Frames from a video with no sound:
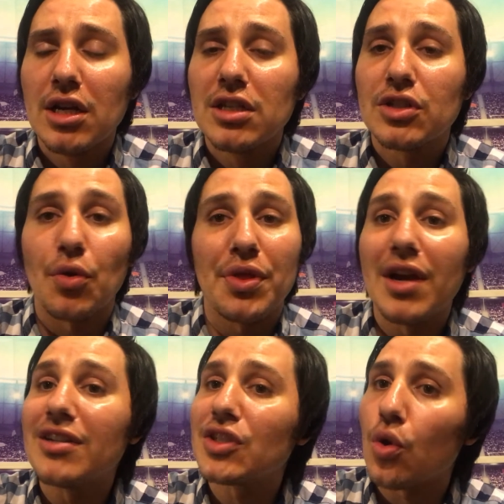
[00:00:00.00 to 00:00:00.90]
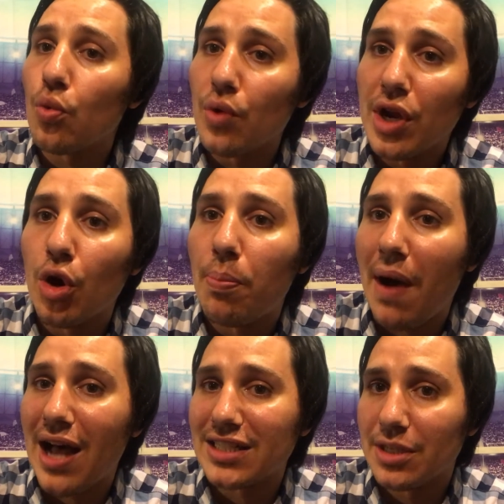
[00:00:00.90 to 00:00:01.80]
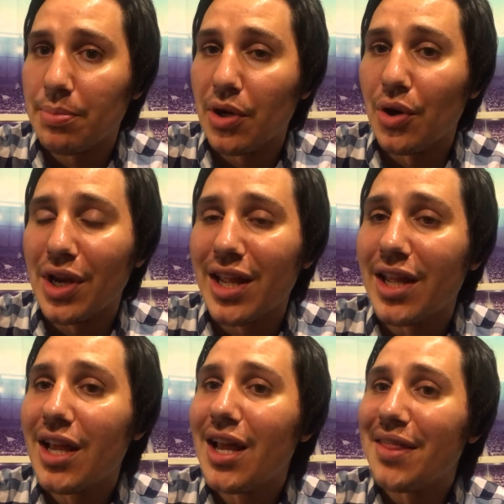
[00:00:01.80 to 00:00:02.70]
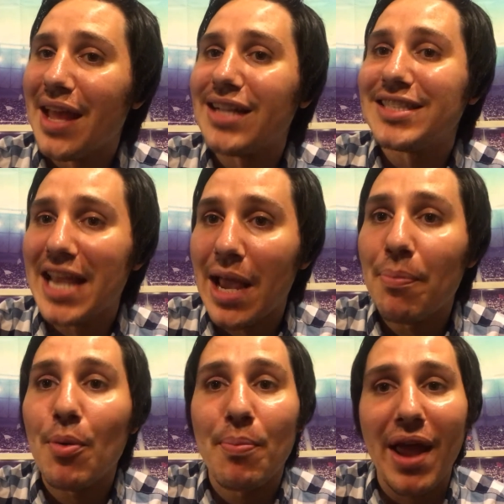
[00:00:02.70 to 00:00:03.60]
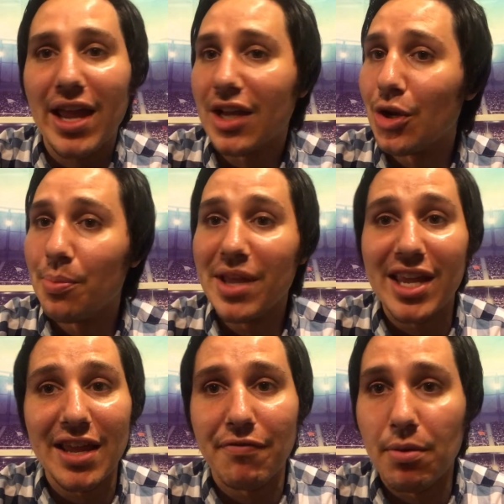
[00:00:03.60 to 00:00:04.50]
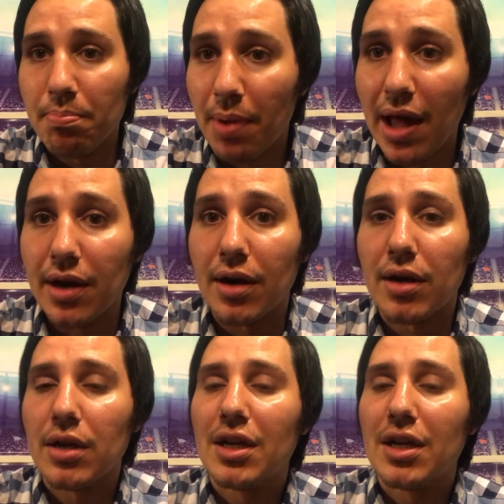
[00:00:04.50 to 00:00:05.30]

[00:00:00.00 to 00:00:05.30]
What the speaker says: so there's a real possibility that Tampa Bay could be even better.